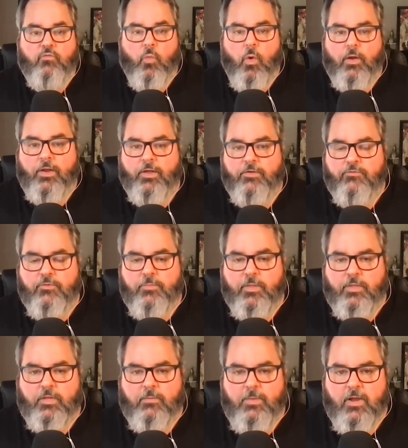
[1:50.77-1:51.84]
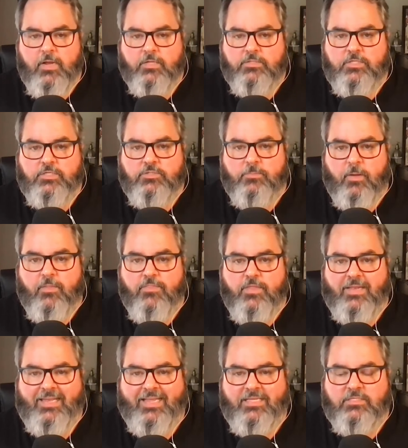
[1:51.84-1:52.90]
one hundred million Americans each month
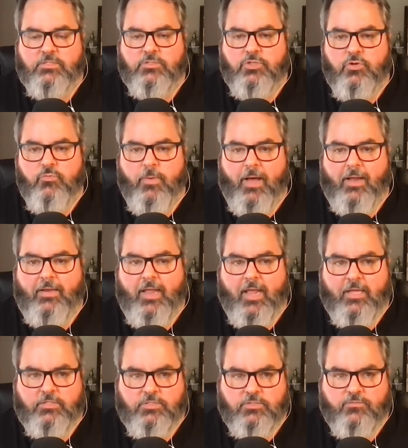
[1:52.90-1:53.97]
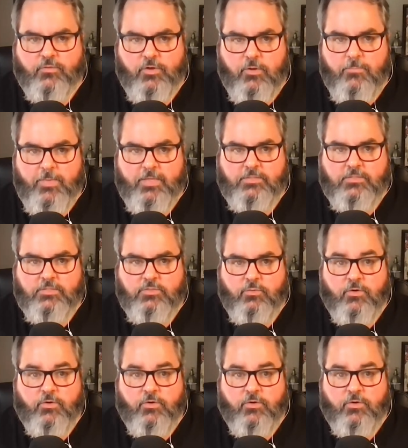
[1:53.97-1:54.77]
that listen to podcasts for your business,